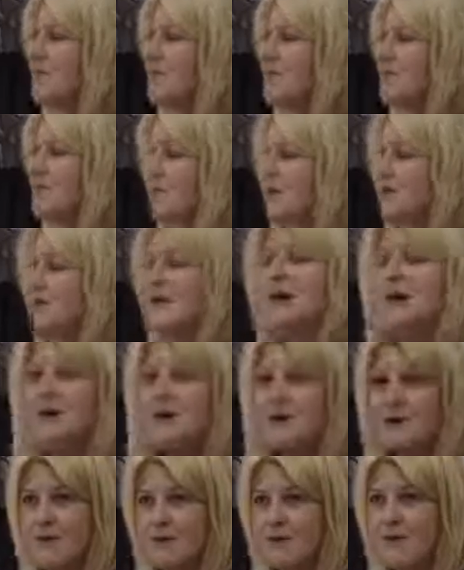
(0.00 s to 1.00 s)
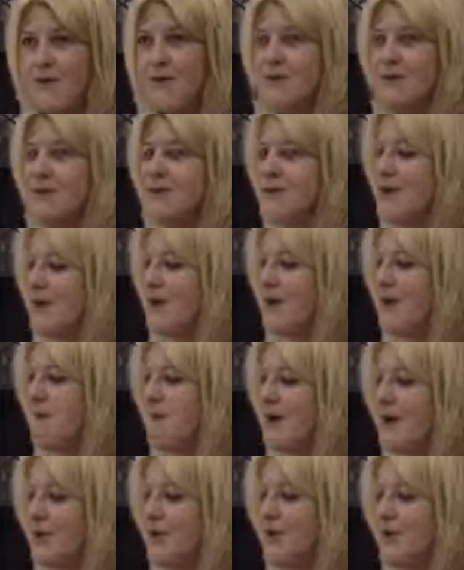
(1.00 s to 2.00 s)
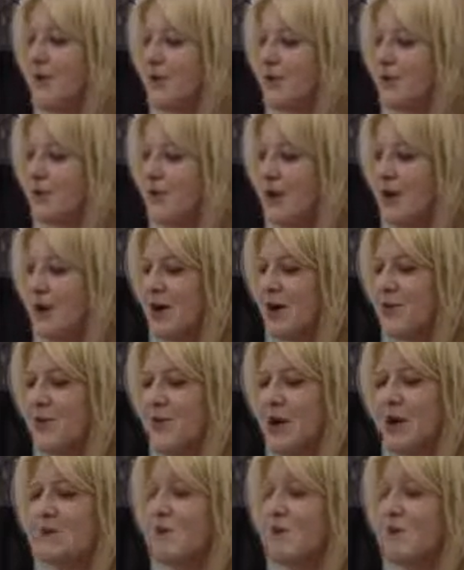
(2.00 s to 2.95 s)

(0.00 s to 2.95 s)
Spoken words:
but it does focus on bobbin quilting also,